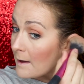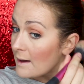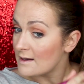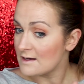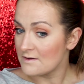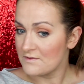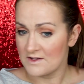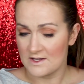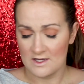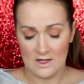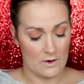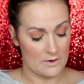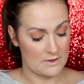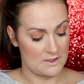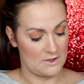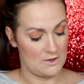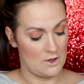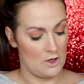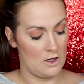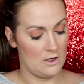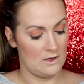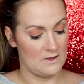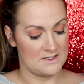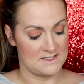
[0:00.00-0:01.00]
And if you're going on
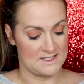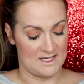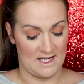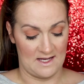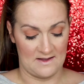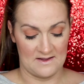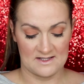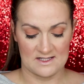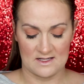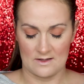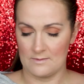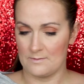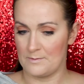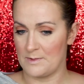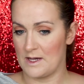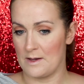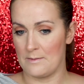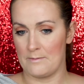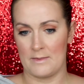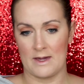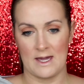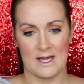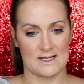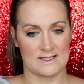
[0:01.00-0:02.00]
holiday, this would be
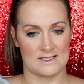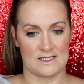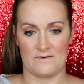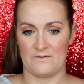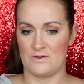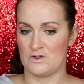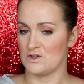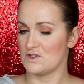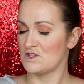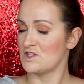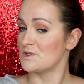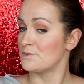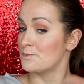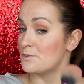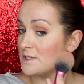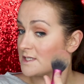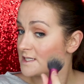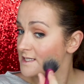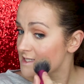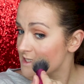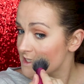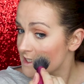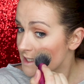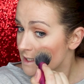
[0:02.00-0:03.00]
amazing if you just
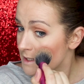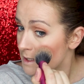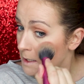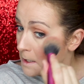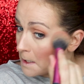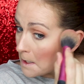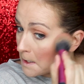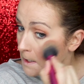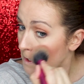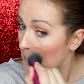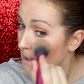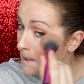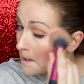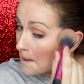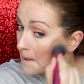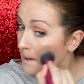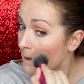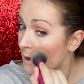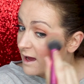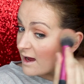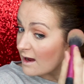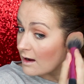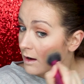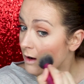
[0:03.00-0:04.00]
spritz it
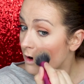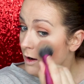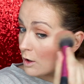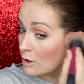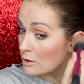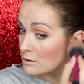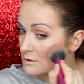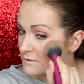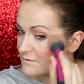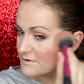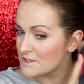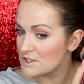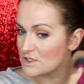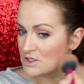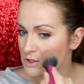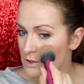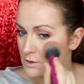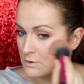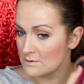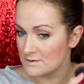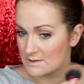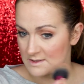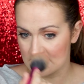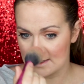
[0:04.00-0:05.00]
all over your
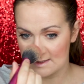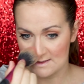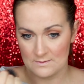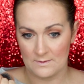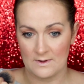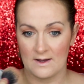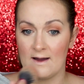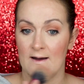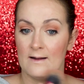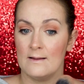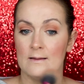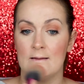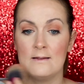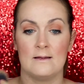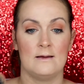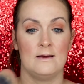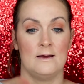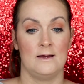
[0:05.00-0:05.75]
shoulders as well.